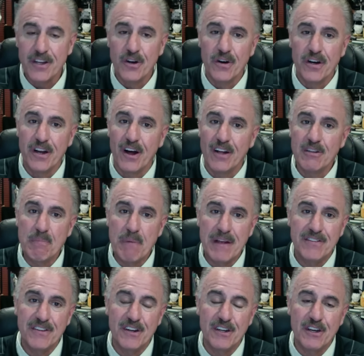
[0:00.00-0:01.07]
You know, it all
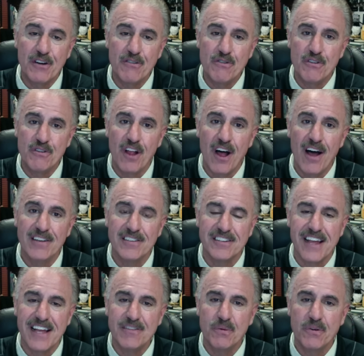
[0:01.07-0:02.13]
depends on a country's laws,
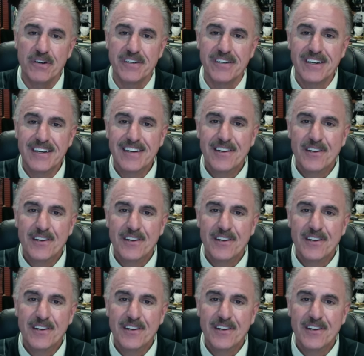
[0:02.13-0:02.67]
and that's where,